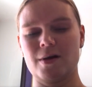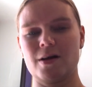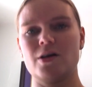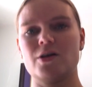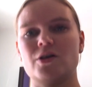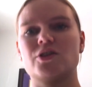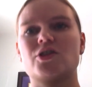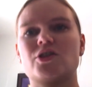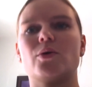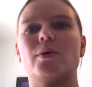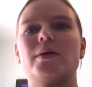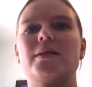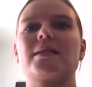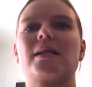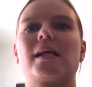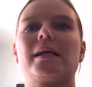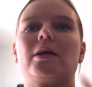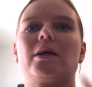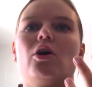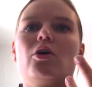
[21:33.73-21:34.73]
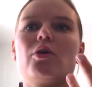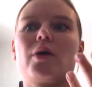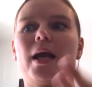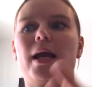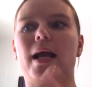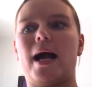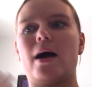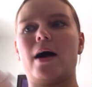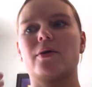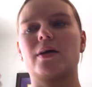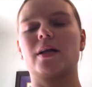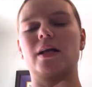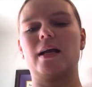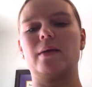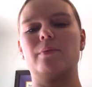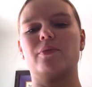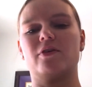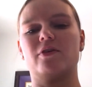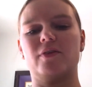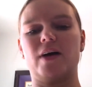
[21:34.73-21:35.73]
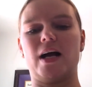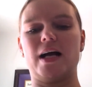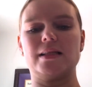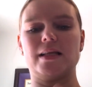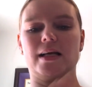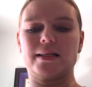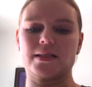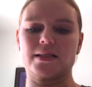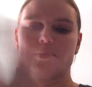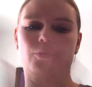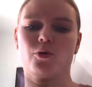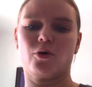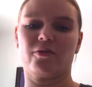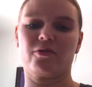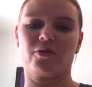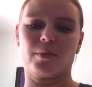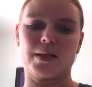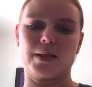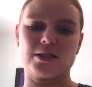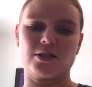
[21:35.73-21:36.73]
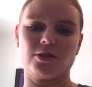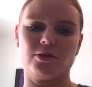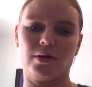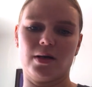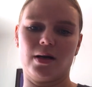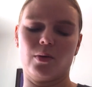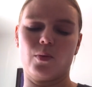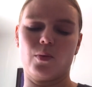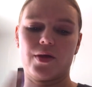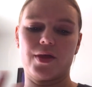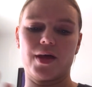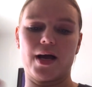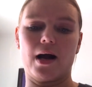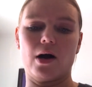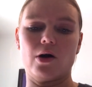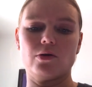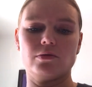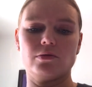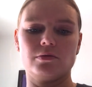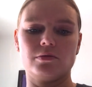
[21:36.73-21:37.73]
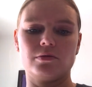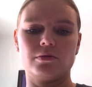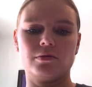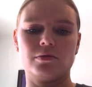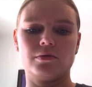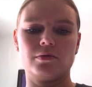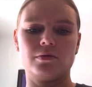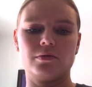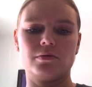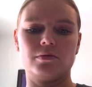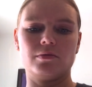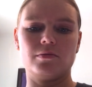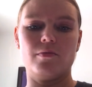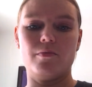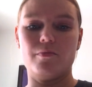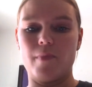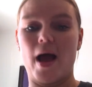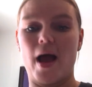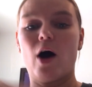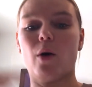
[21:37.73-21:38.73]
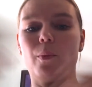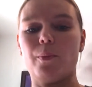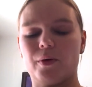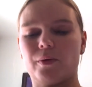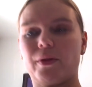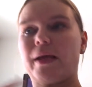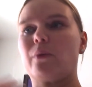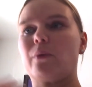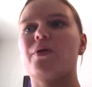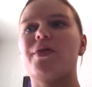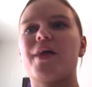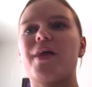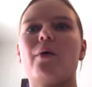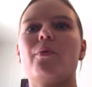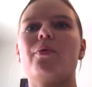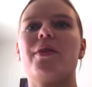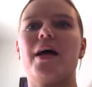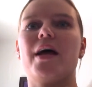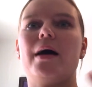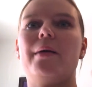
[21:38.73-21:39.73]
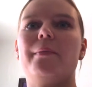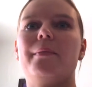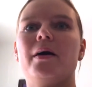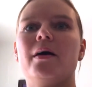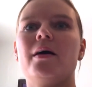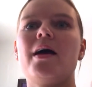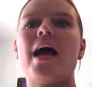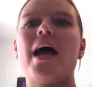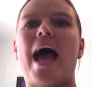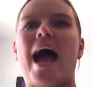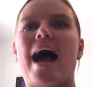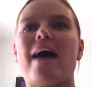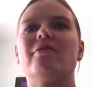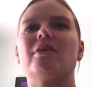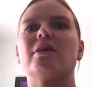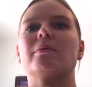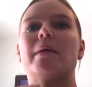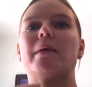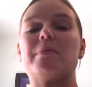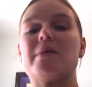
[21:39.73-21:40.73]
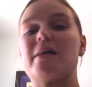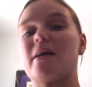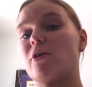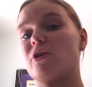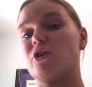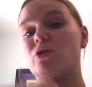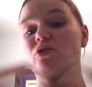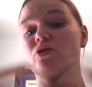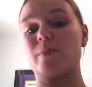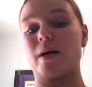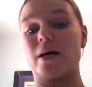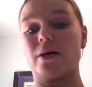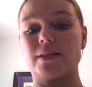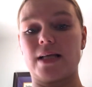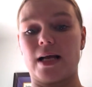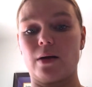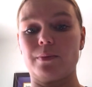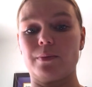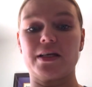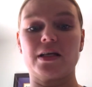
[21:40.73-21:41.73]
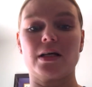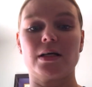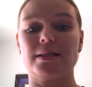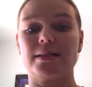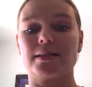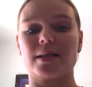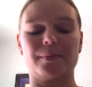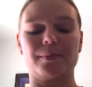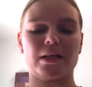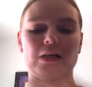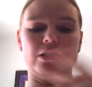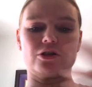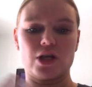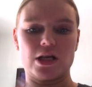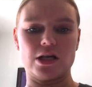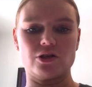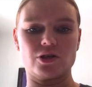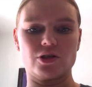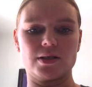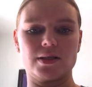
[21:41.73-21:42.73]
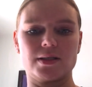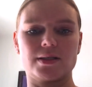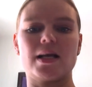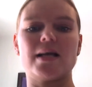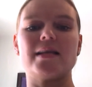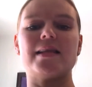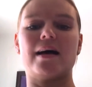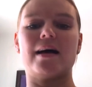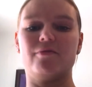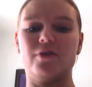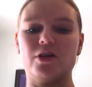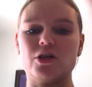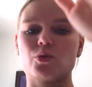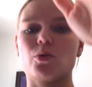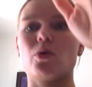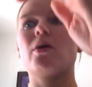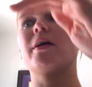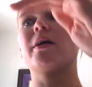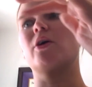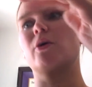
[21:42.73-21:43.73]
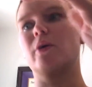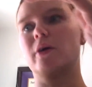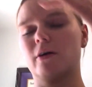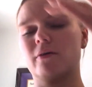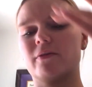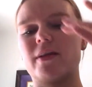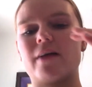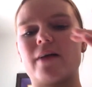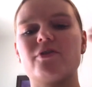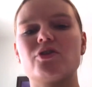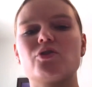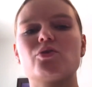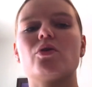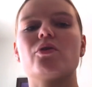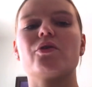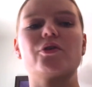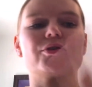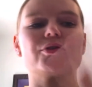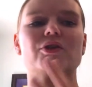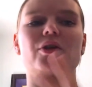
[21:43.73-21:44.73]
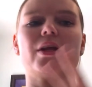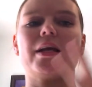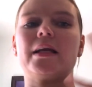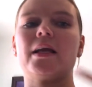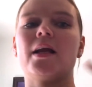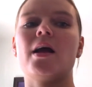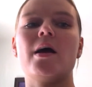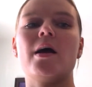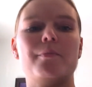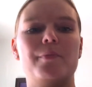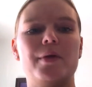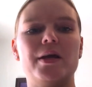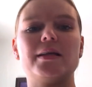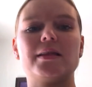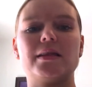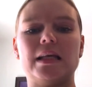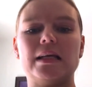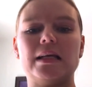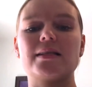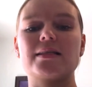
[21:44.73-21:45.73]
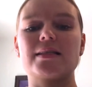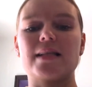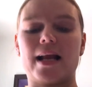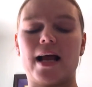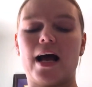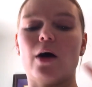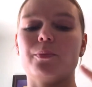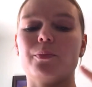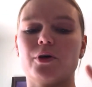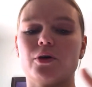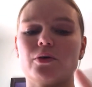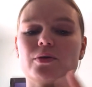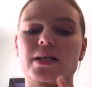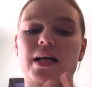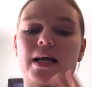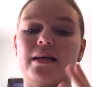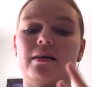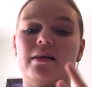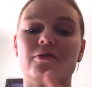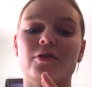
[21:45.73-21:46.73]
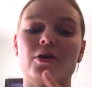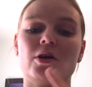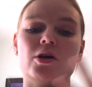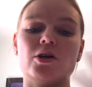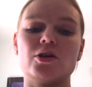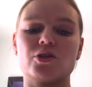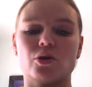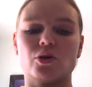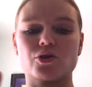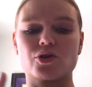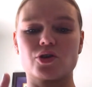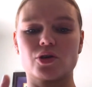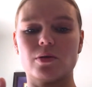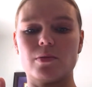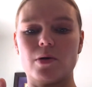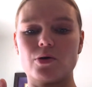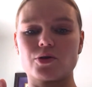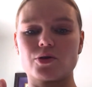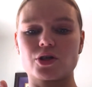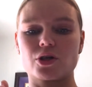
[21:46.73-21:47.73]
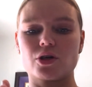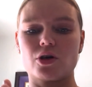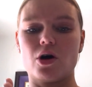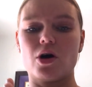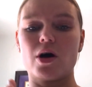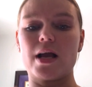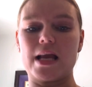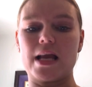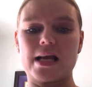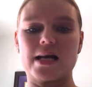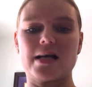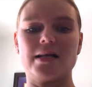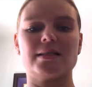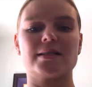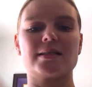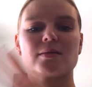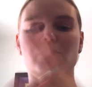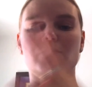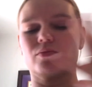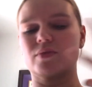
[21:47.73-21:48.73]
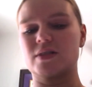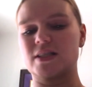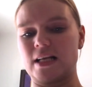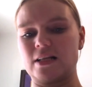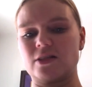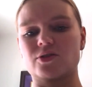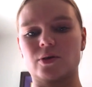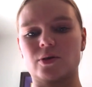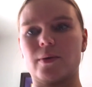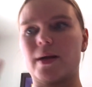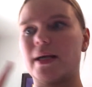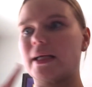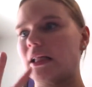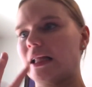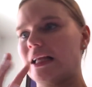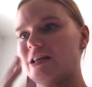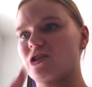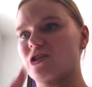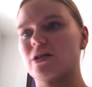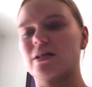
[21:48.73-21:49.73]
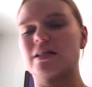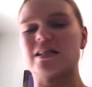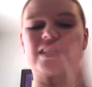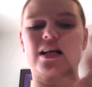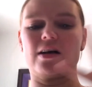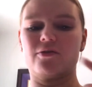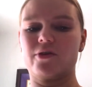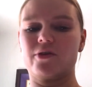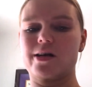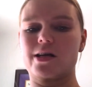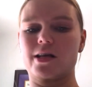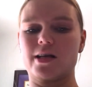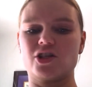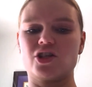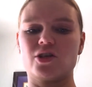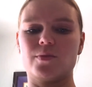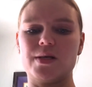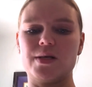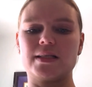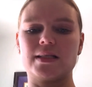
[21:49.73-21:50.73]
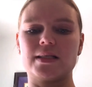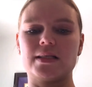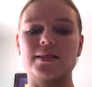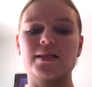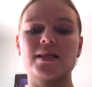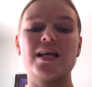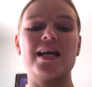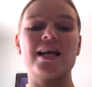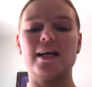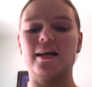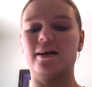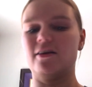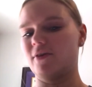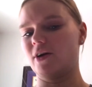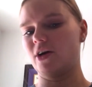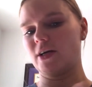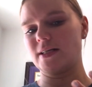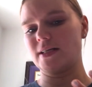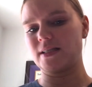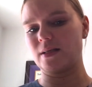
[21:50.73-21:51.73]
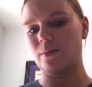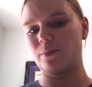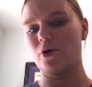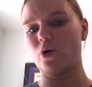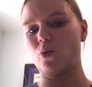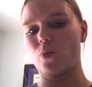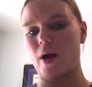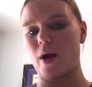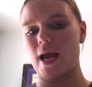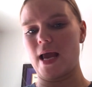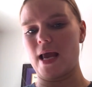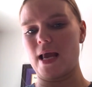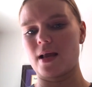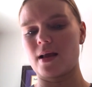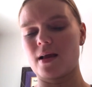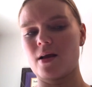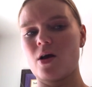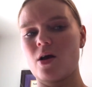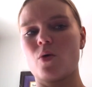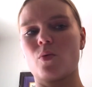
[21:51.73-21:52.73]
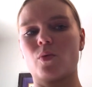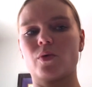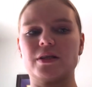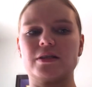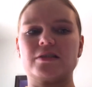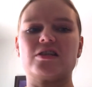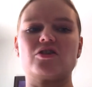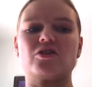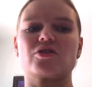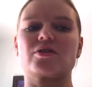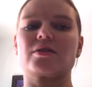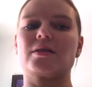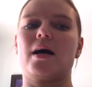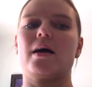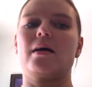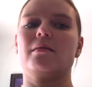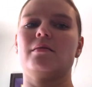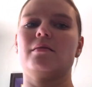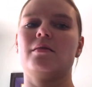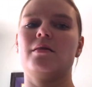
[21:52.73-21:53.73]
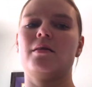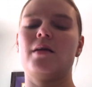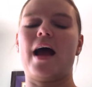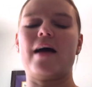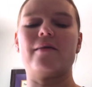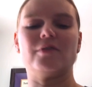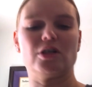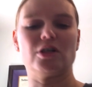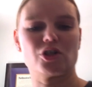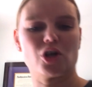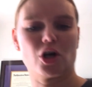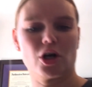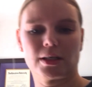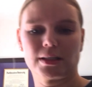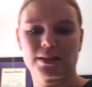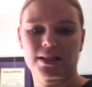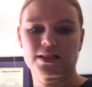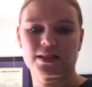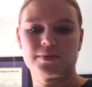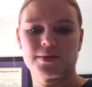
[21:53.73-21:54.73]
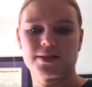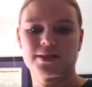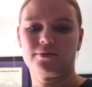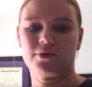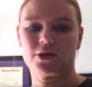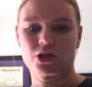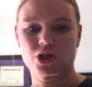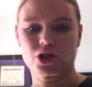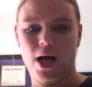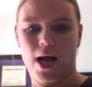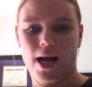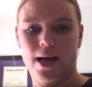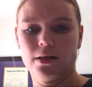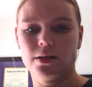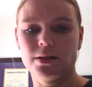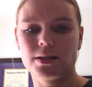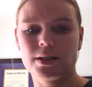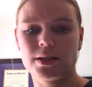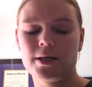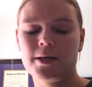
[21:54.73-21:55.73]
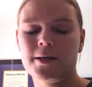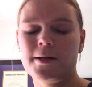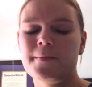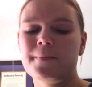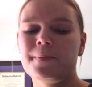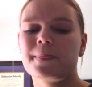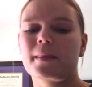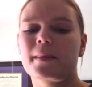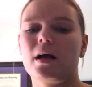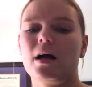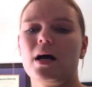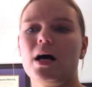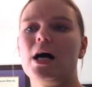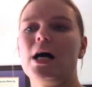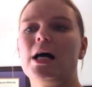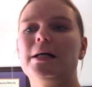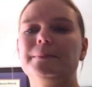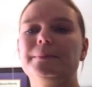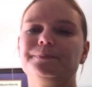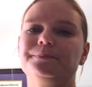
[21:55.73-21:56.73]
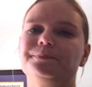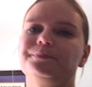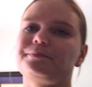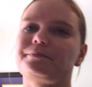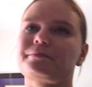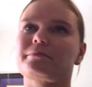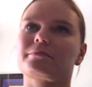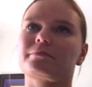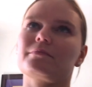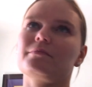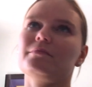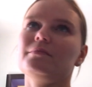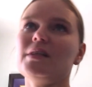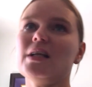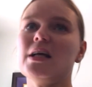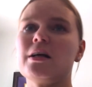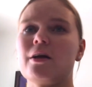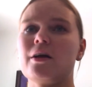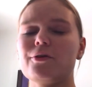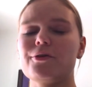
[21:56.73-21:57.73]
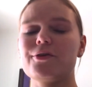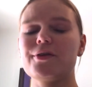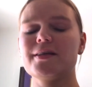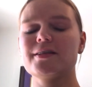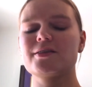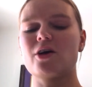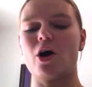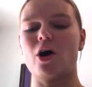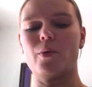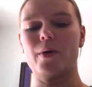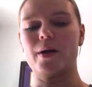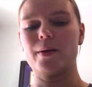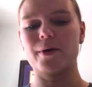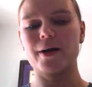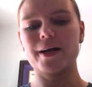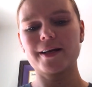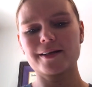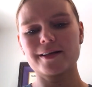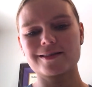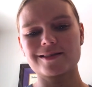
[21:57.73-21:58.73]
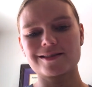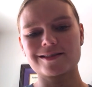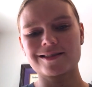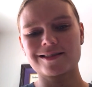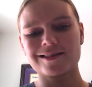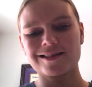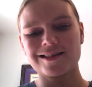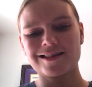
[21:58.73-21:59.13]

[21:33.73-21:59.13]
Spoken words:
So it's like, okay, how can I provide that support for my student without without them having maybe a huge meltdown because something changes? And that visual and going over that visual, those are like big things that help those kind of social, emotional, and sensory regulation and self-regulation pieces in a very simple way where the teacher's not having to target that specific child. Another thing is hallway breaks.